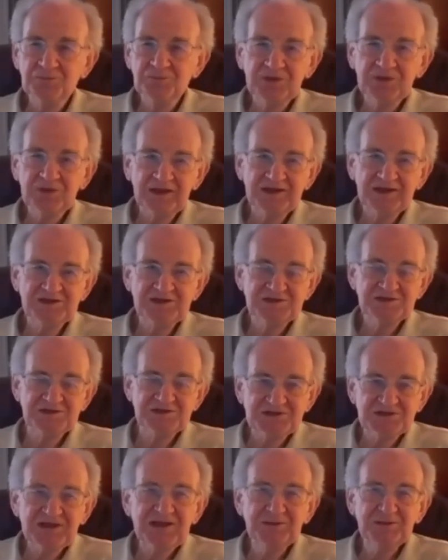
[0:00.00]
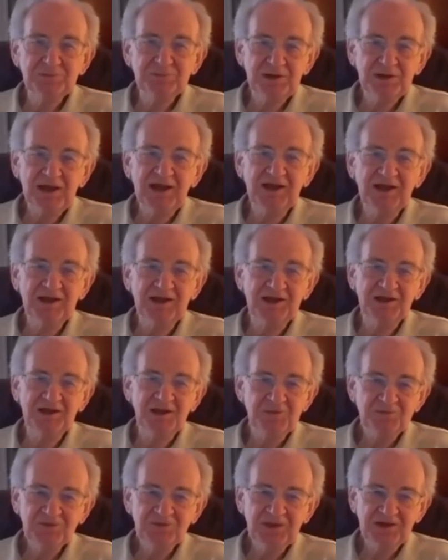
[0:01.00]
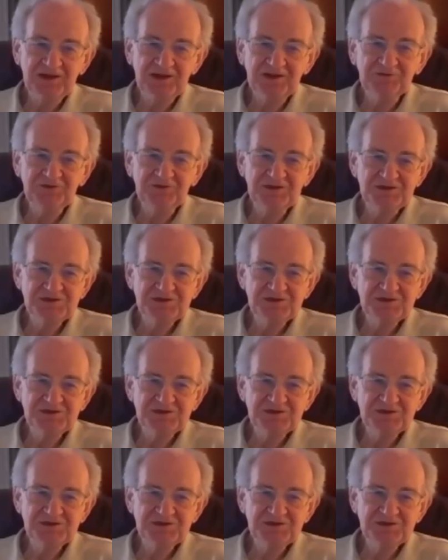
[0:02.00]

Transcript: as estate planning can have these